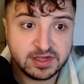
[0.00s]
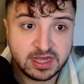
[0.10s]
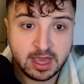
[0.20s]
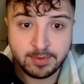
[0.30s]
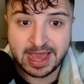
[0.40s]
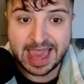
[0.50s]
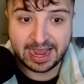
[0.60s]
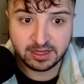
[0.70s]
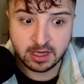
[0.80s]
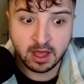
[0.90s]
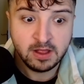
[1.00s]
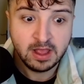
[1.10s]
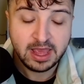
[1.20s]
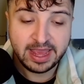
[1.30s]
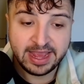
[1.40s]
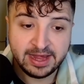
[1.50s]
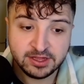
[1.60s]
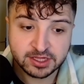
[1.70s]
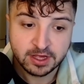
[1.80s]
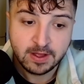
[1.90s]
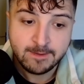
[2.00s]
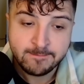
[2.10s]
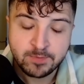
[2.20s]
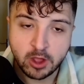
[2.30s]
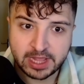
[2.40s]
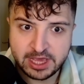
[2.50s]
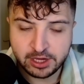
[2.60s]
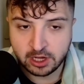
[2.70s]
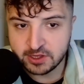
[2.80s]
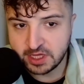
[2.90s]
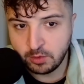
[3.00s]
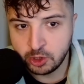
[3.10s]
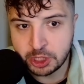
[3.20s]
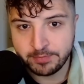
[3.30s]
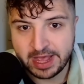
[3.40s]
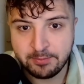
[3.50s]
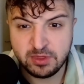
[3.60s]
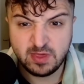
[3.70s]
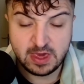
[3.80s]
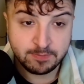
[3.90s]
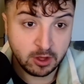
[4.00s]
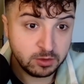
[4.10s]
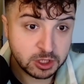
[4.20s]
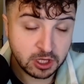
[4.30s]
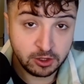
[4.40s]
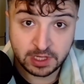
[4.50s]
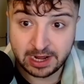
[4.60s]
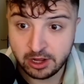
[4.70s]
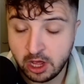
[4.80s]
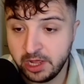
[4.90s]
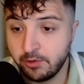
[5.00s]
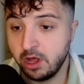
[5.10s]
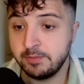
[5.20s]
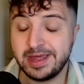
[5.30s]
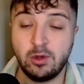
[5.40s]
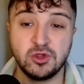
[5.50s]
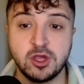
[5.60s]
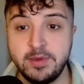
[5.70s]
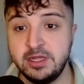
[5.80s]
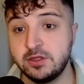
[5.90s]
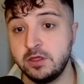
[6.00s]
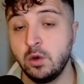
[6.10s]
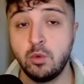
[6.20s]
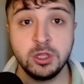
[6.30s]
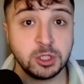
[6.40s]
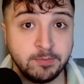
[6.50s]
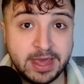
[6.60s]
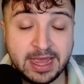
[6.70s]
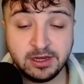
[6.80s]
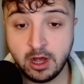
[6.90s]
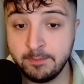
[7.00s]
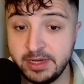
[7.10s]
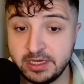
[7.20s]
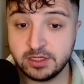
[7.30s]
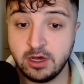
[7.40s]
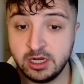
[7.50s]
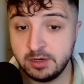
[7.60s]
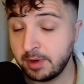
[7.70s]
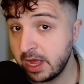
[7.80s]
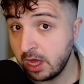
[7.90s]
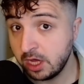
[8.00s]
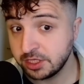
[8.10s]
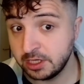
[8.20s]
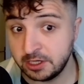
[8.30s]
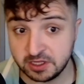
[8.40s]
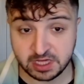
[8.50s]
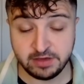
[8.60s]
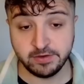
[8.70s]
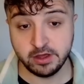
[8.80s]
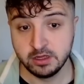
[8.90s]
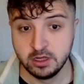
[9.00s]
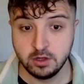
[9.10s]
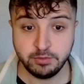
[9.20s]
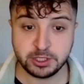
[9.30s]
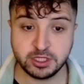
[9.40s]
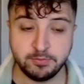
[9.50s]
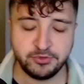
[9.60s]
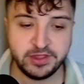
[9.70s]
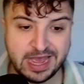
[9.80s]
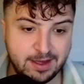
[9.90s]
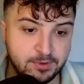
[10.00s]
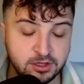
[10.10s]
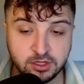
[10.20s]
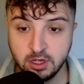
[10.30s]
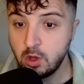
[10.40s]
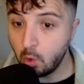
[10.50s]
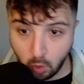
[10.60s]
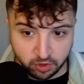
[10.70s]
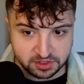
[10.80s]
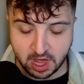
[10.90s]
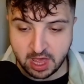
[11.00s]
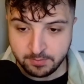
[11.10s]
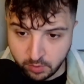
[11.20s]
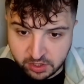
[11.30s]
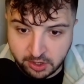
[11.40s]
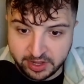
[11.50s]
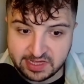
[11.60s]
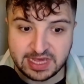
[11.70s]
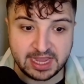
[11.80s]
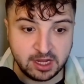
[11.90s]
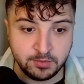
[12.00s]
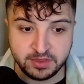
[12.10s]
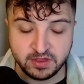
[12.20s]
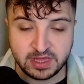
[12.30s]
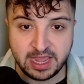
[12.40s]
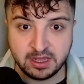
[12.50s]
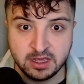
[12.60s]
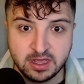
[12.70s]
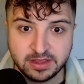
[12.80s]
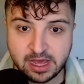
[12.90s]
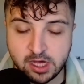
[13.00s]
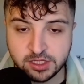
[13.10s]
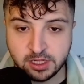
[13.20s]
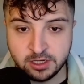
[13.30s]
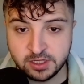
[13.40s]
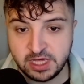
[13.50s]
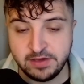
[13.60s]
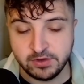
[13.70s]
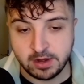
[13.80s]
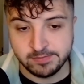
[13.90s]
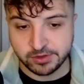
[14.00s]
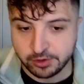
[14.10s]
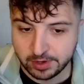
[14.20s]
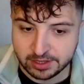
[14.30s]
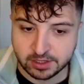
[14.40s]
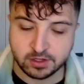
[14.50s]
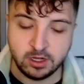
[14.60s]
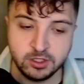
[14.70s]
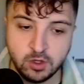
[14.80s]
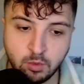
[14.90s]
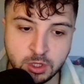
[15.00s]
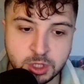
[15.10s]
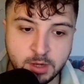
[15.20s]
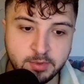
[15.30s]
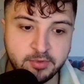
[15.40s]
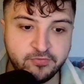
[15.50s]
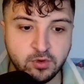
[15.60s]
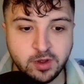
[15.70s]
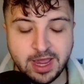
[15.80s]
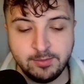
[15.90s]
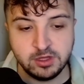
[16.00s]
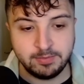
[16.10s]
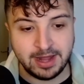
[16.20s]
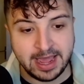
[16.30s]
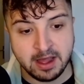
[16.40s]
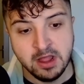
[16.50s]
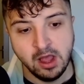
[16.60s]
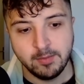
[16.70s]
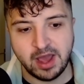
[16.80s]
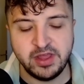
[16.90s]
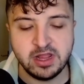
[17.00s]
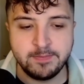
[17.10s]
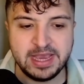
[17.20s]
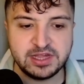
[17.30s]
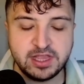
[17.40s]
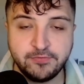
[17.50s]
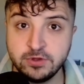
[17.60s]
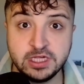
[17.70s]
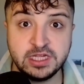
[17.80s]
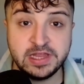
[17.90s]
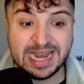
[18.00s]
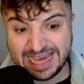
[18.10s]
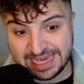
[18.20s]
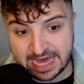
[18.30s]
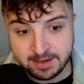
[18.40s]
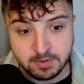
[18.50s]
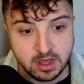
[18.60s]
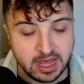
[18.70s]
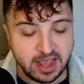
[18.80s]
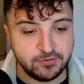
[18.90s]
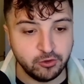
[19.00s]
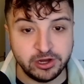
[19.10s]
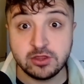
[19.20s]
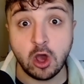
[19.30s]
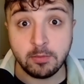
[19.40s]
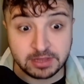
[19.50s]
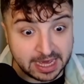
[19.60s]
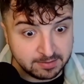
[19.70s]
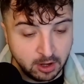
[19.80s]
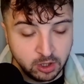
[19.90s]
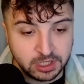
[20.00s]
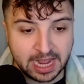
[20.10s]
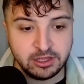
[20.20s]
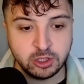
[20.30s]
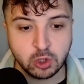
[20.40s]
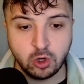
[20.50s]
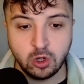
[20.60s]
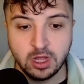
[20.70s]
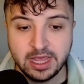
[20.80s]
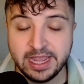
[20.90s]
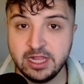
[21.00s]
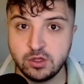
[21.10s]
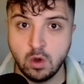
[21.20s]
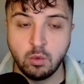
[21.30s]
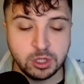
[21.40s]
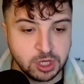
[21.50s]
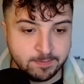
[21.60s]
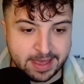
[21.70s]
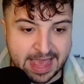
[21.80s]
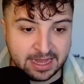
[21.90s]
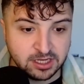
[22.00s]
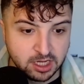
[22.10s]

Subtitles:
here by Hector, is, okay, you can't sing One Jump Ahead with Tipo, which slows you down earlier on, but that also means that your One Jump Ahead can't be discarded by Ursula Deceiver, which is something that happens all the time when you're going second with this deck, that Ursula Deceiver comes through and discards your one jump before you're able to play it. But I think the biggest difference is in the late game. If you're in top deck mode and you draw into a one jump ahead,